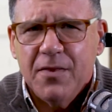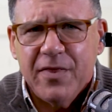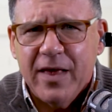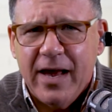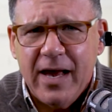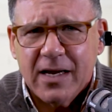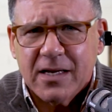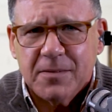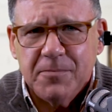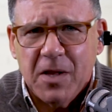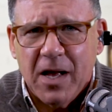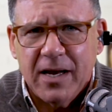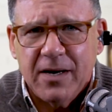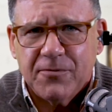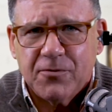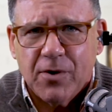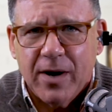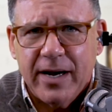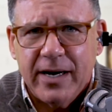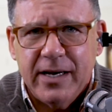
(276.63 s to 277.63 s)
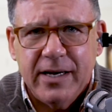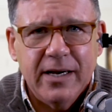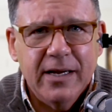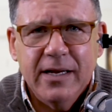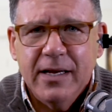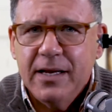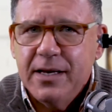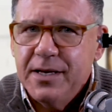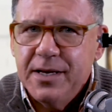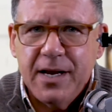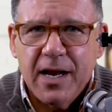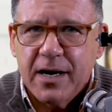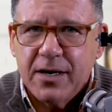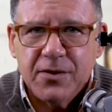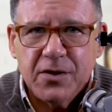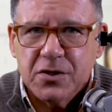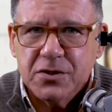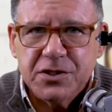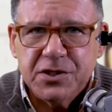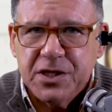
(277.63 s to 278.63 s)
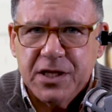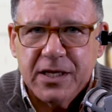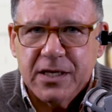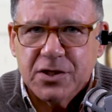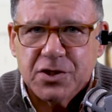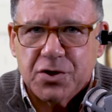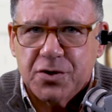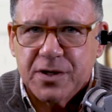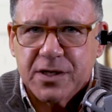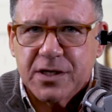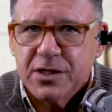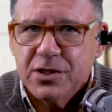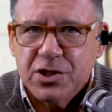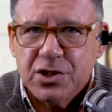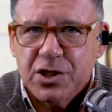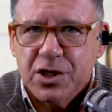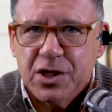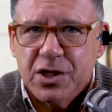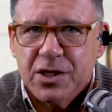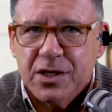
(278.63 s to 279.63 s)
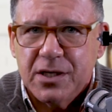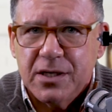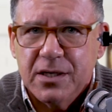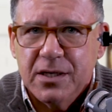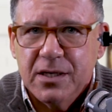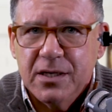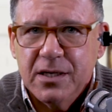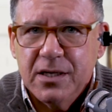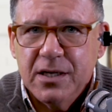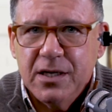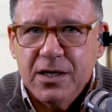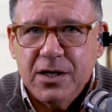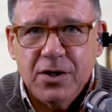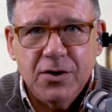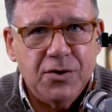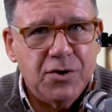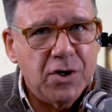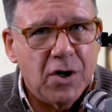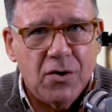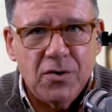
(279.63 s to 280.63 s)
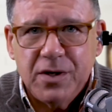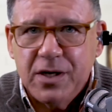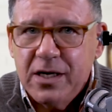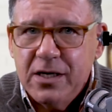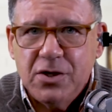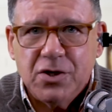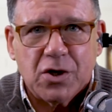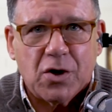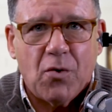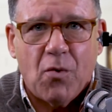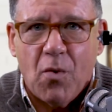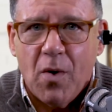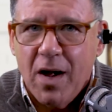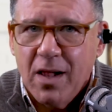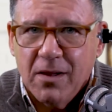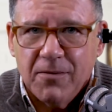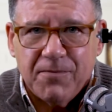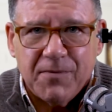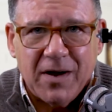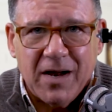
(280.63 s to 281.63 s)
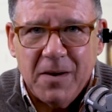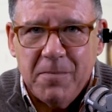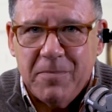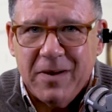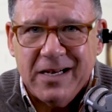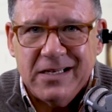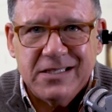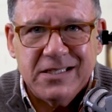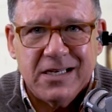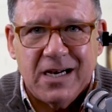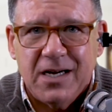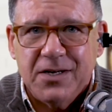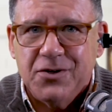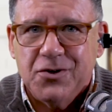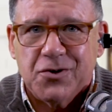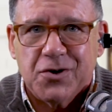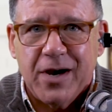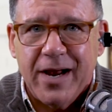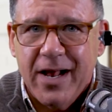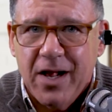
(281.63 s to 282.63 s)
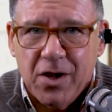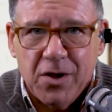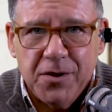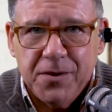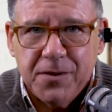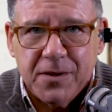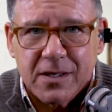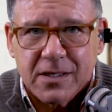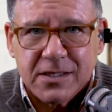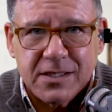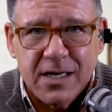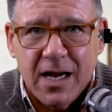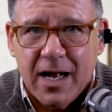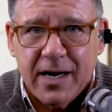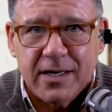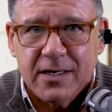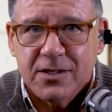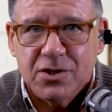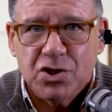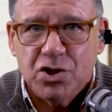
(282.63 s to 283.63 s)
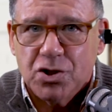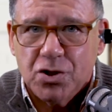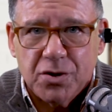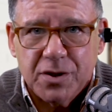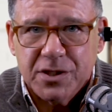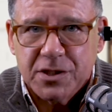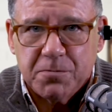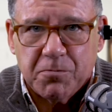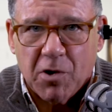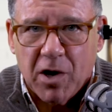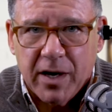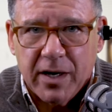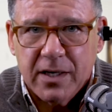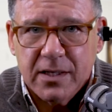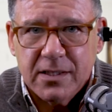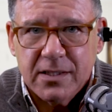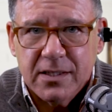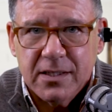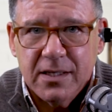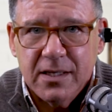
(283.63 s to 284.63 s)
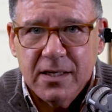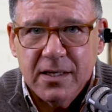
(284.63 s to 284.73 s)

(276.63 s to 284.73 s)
The HECM line of credit, none of those things are a concern. You don't need to qualify based on your health. It's not an insurance product.